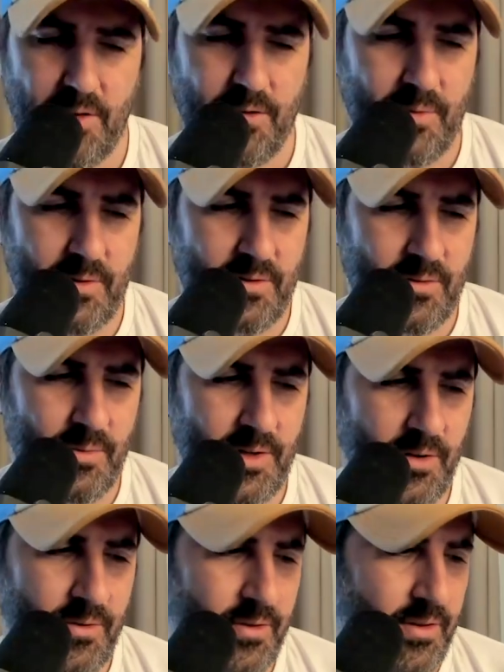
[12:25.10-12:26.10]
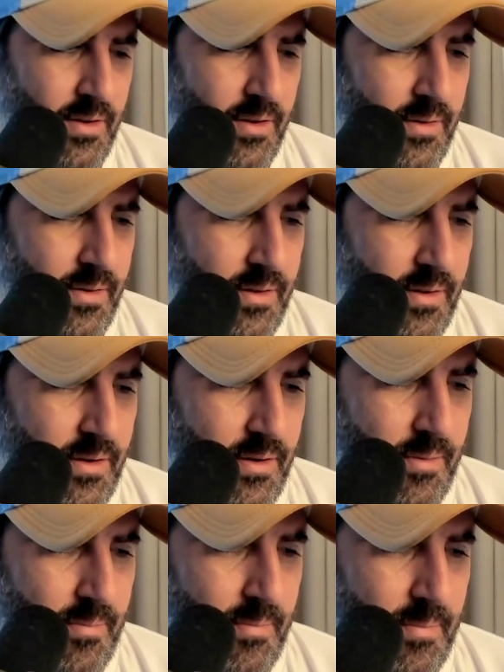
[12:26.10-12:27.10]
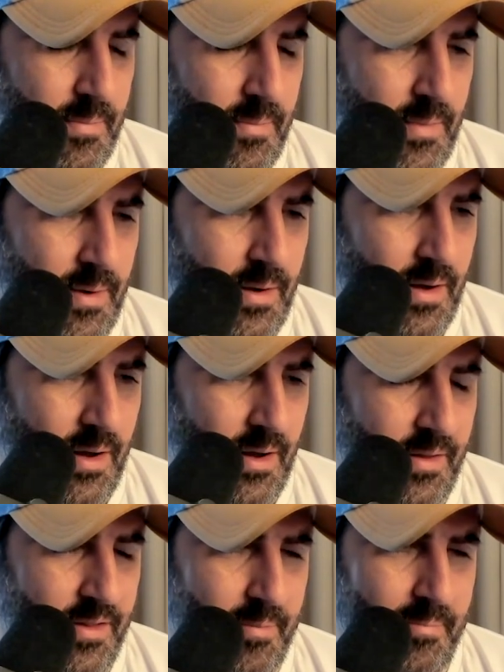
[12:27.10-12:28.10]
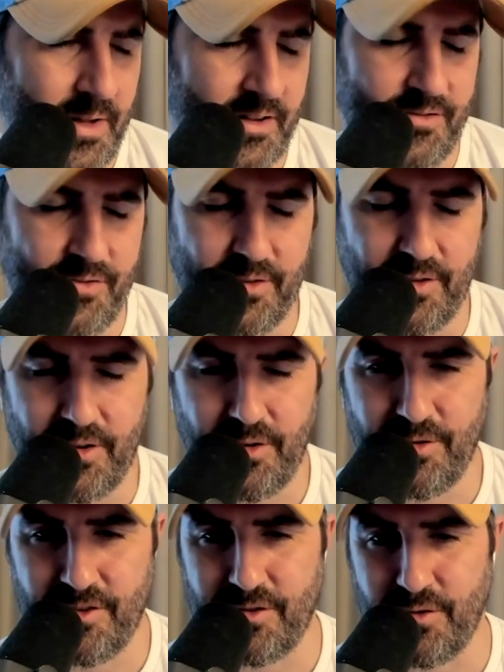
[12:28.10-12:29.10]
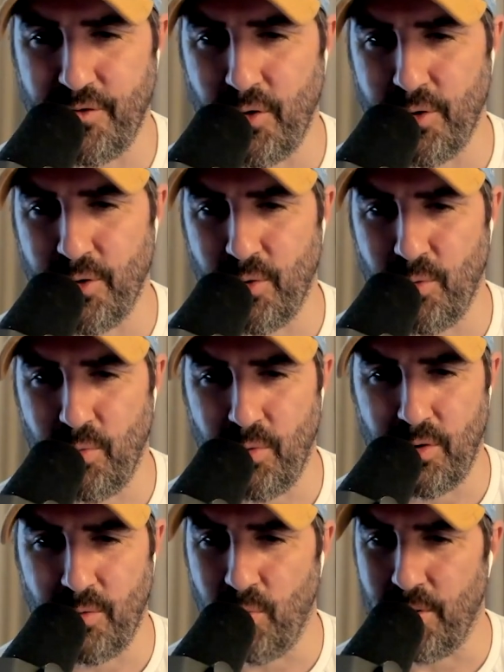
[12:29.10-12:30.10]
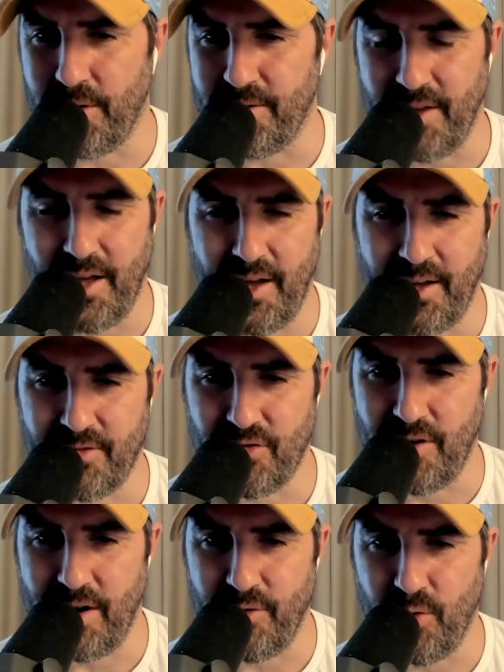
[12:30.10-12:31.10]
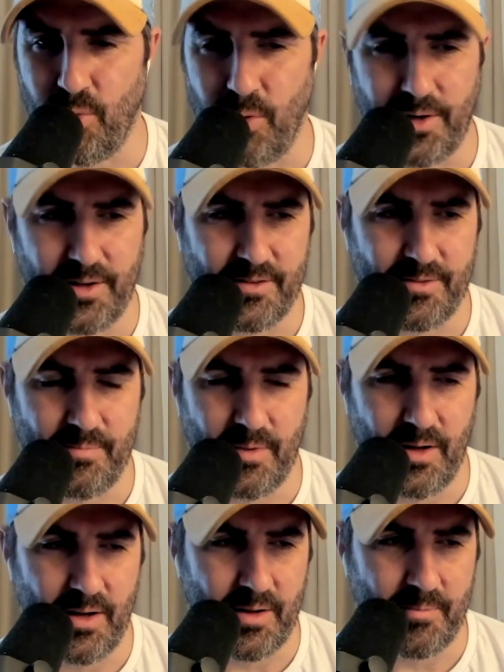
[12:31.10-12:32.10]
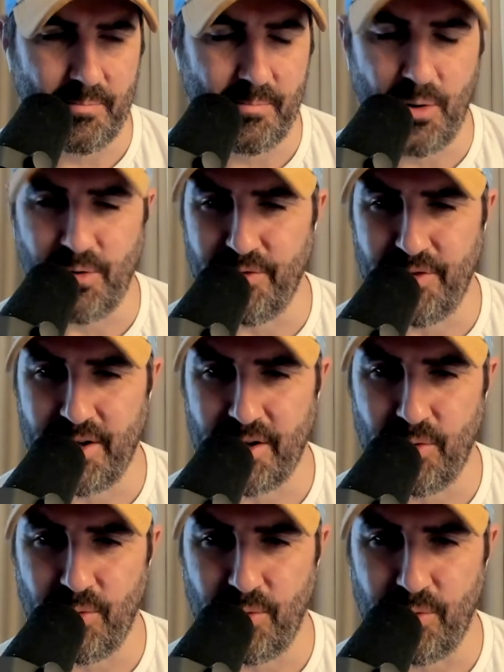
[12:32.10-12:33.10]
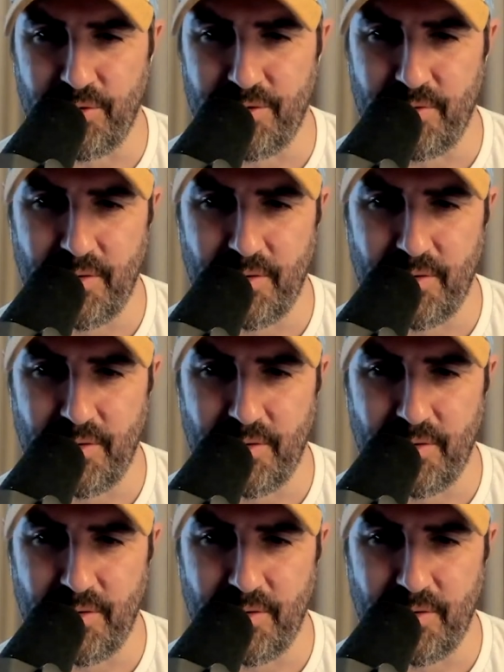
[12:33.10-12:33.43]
Do we know the mix for the usage of oil? What is air travel? What is motor vehicles,